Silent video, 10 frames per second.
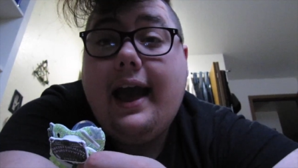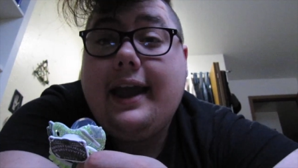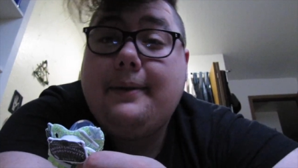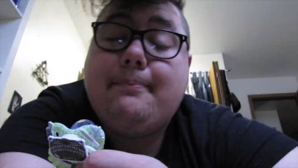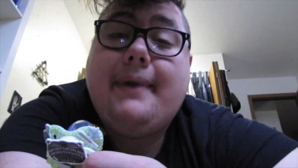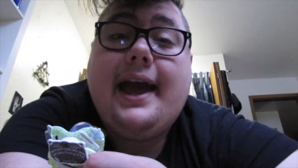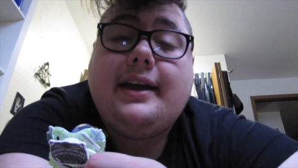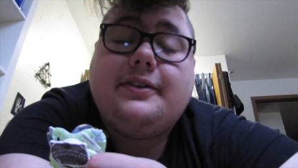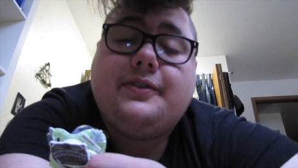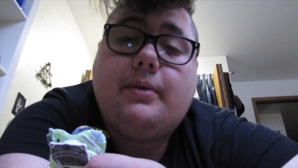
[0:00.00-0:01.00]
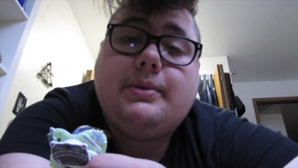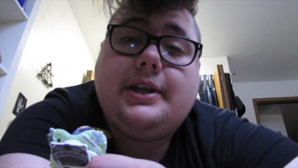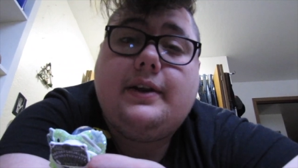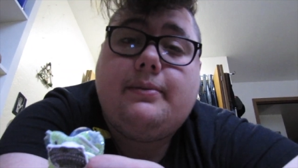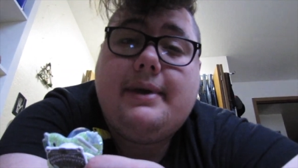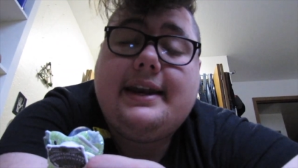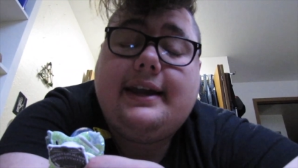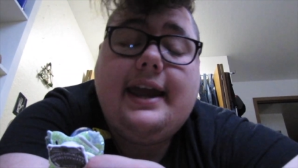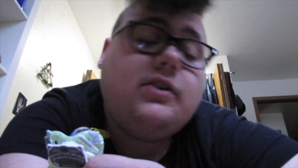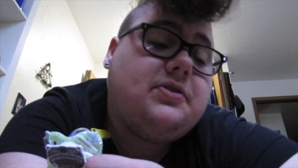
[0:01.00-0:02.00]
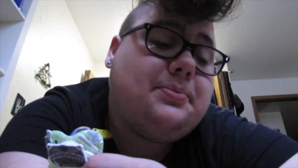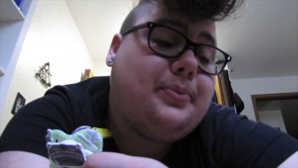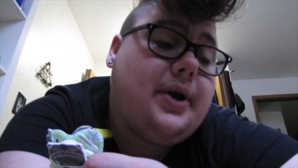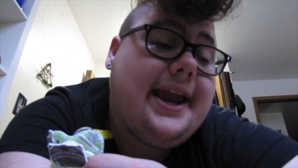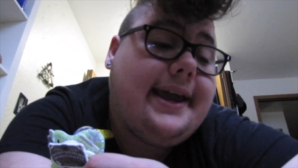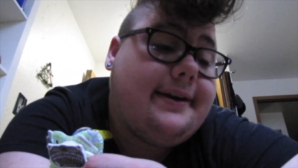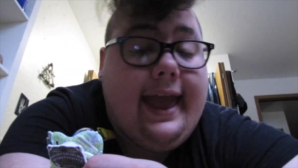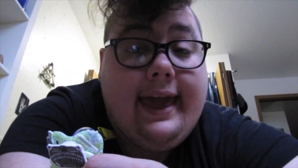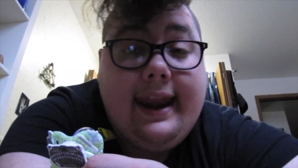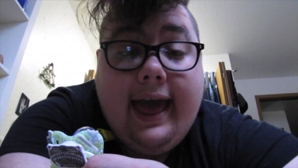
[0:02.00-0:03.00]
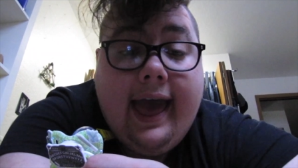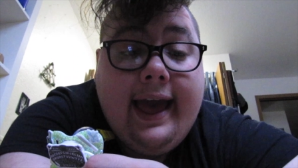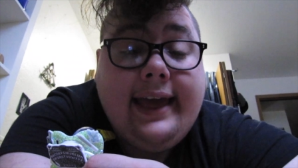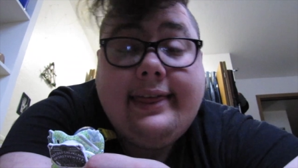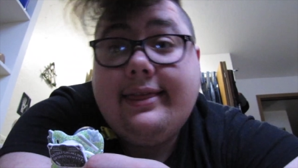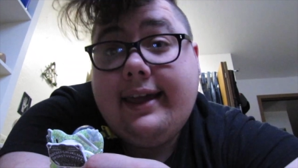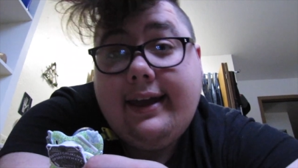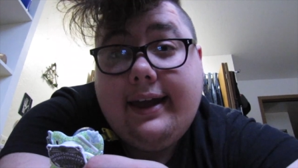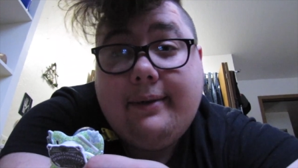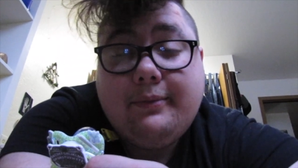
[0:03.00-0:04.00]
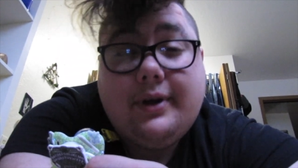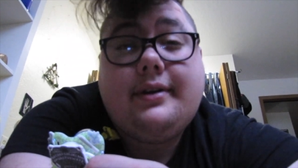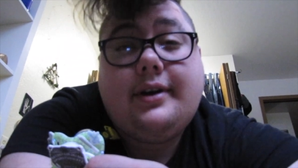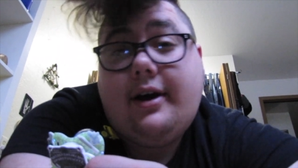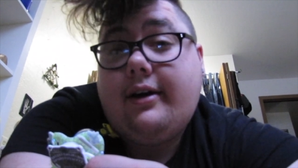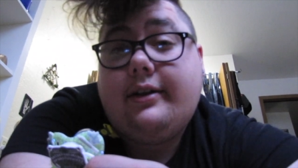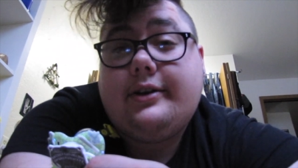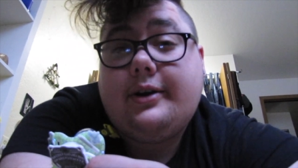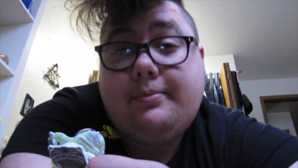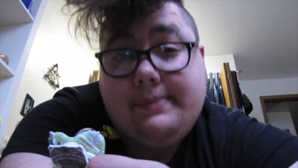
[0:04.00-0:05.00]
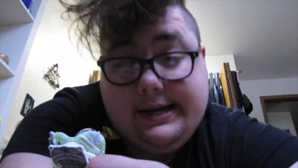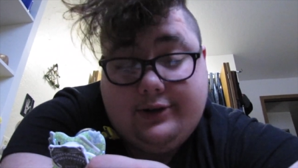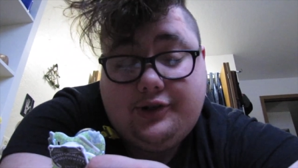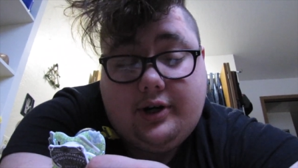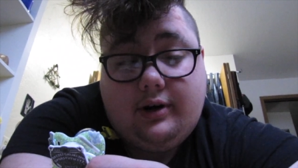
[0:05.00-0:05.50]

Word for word: I am back from a little medication break, and I think I'm gonna color a picture.